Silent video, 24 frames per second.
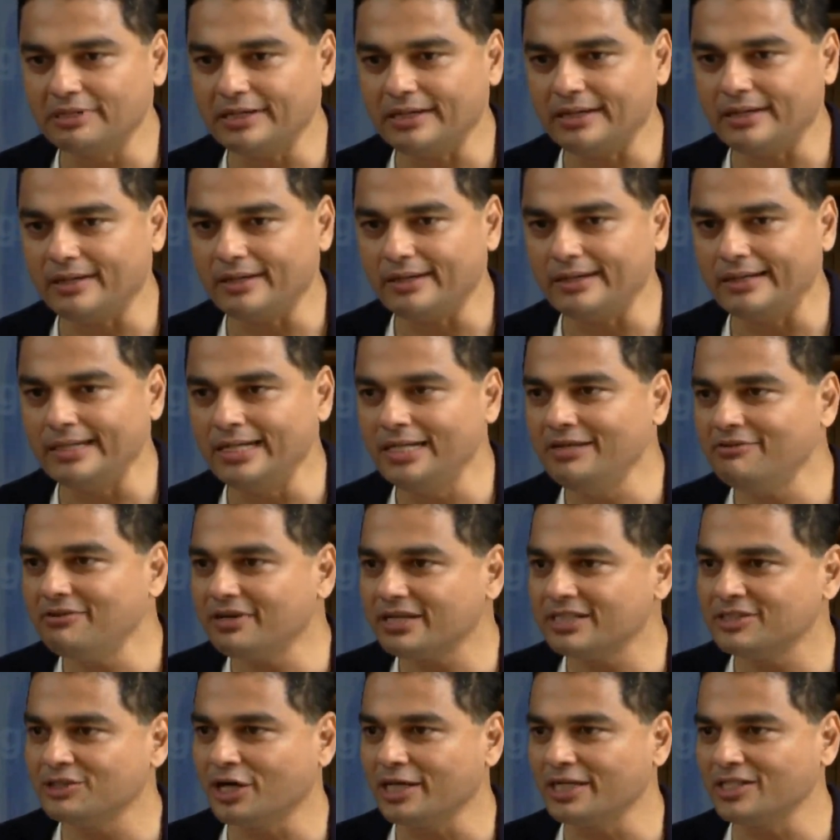a
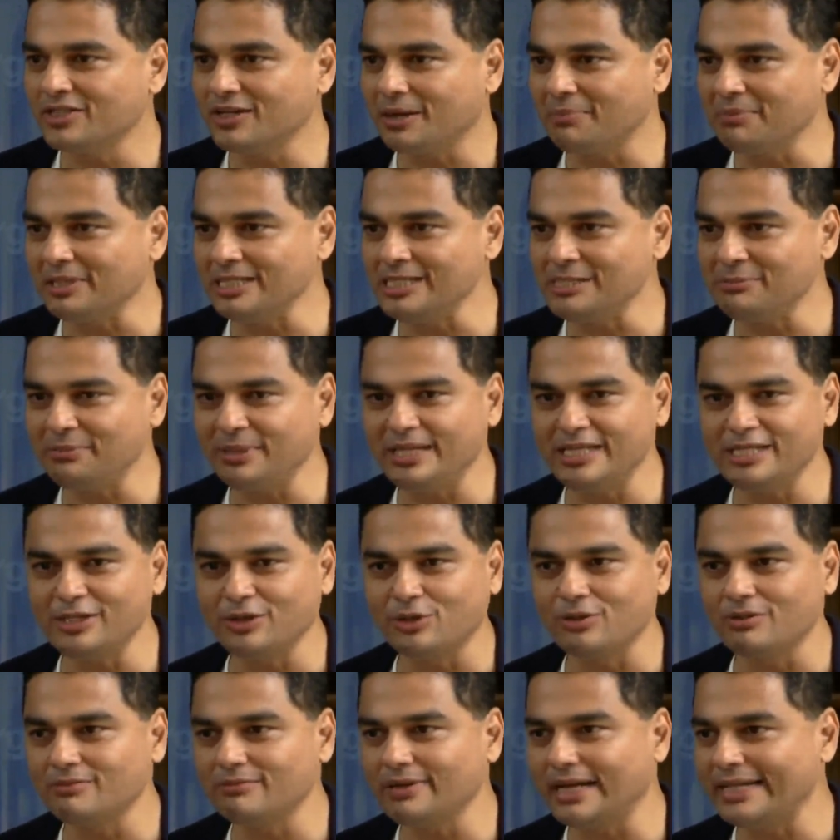lever is not disrupting space,
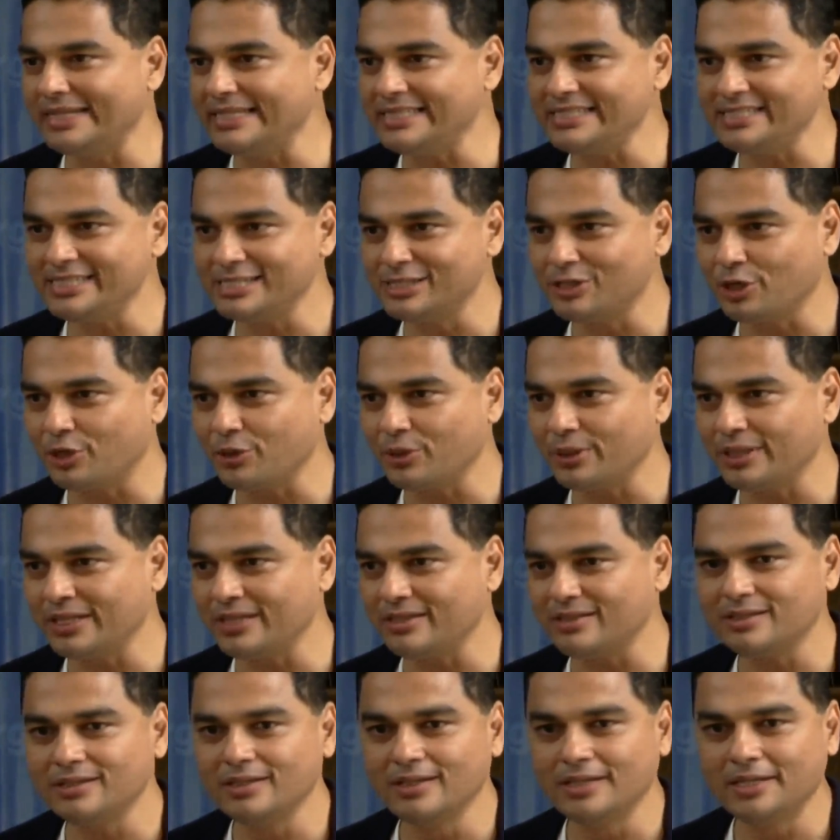or a ITC is not doing it.